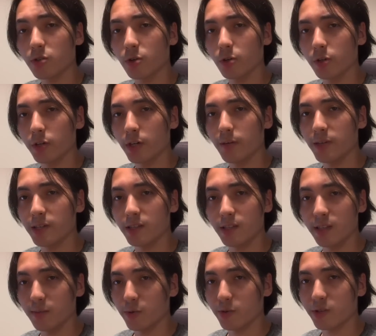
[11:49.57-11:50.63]
early game is
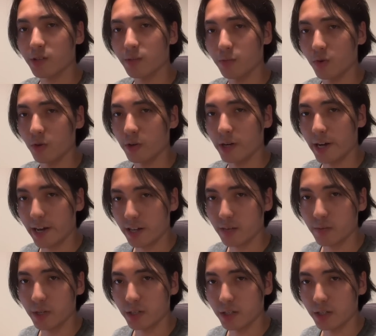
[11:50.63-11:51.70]
the most important
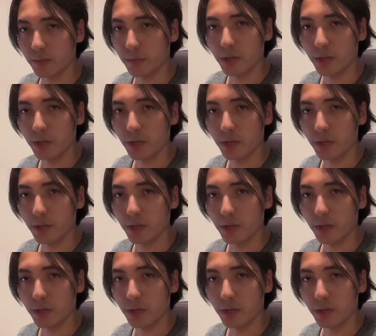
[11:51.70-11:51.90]
aspect to him.